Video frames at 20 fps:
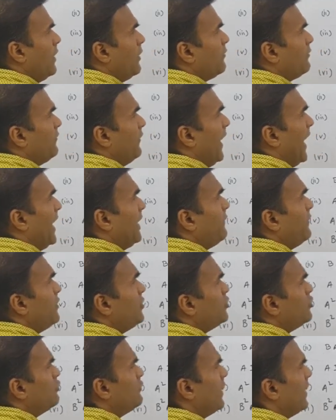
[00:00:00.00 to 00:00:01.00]
5
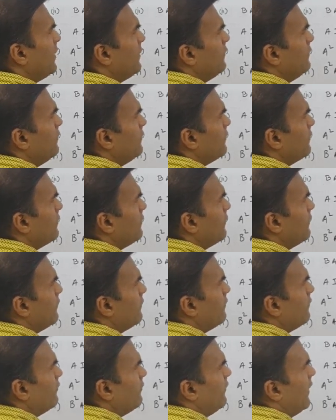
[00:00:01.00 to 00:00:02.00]
into 1,
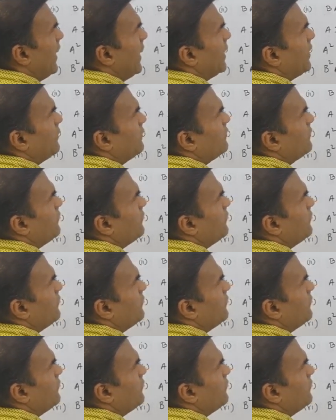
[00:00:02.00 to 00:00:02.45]
5.